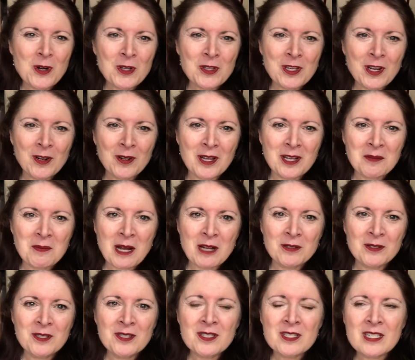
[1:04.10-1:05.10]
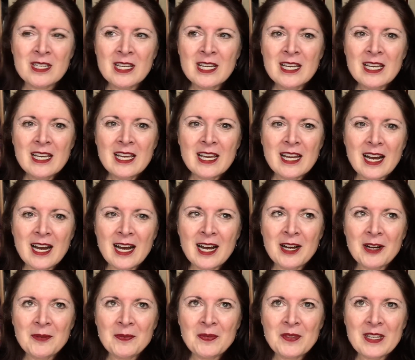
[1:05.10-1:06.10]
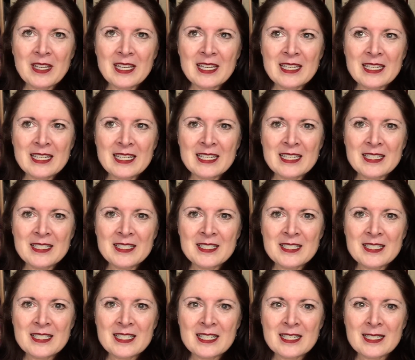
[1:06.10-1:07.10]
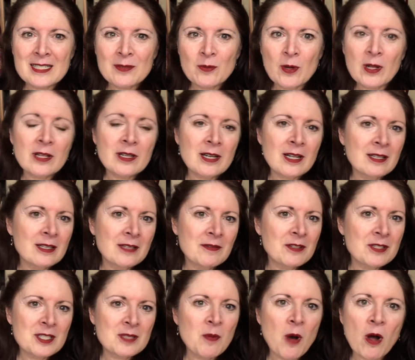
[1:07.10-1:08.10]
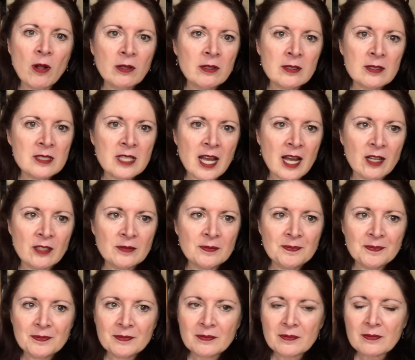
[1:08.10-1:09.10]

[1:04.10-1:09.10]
North Carolina mountains. Um, it is, in a, well, I live in a small little town